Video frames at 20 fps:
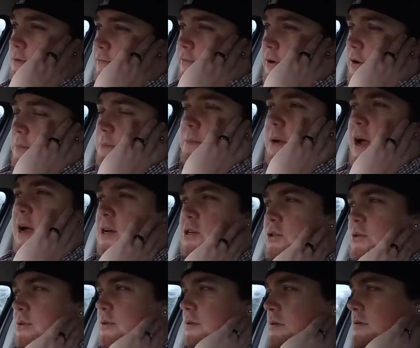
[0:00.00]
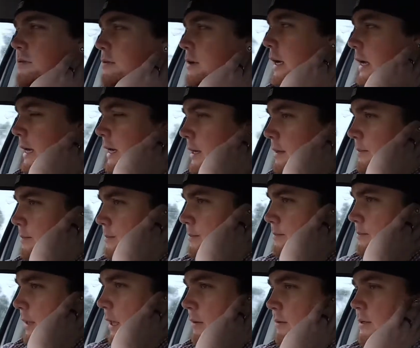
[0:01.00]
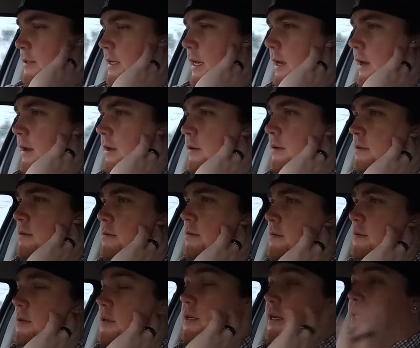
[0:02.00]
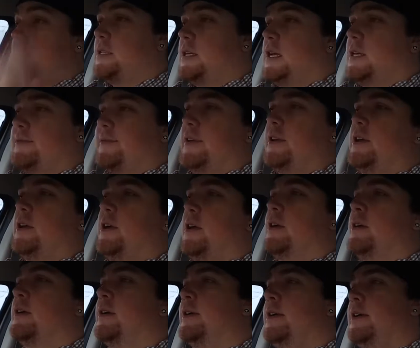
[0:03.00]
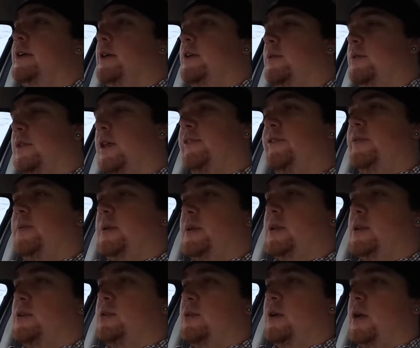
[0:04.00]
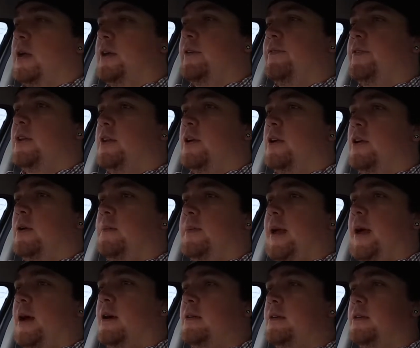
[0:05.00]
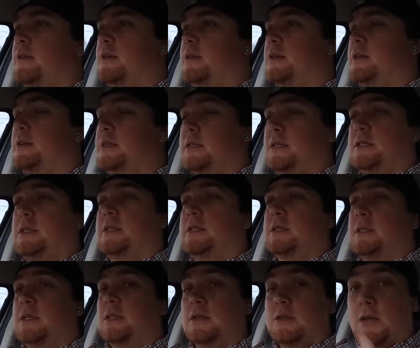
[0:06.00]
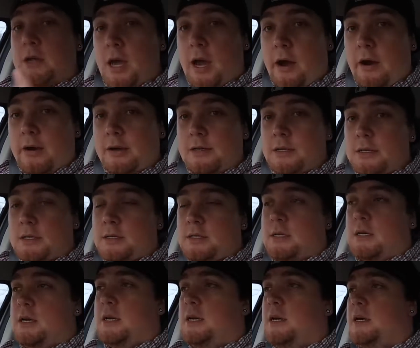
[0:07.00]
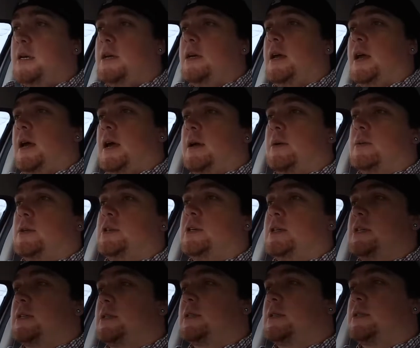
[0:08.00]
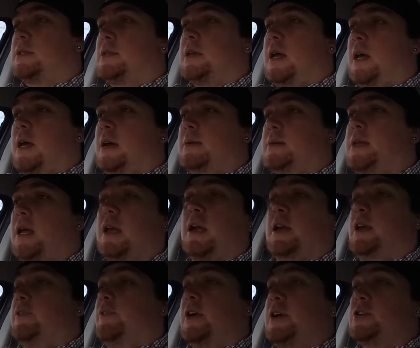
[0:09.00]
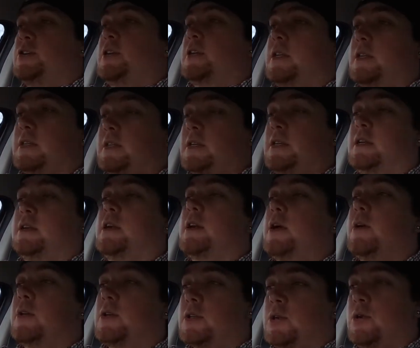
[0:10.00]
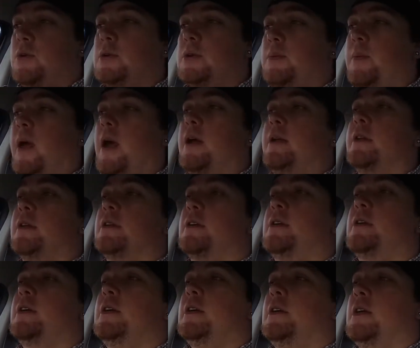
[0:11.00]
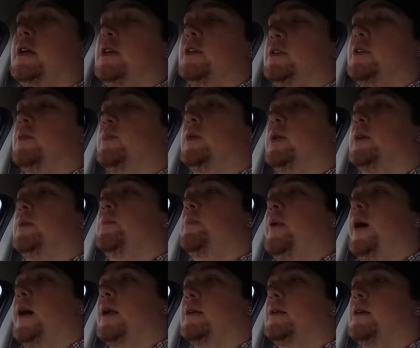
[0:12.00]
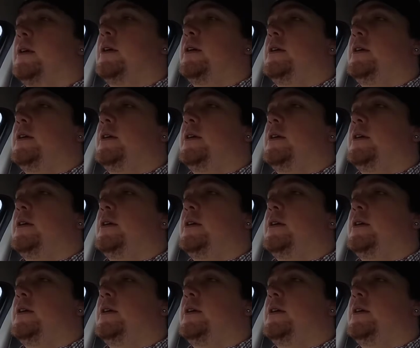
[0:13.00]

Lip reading: from Marshall. He was saying in yesterday's video he would love for me to do a video about consistency in your characters. Which is something I never actually considered. I know I talked about it a little bit, but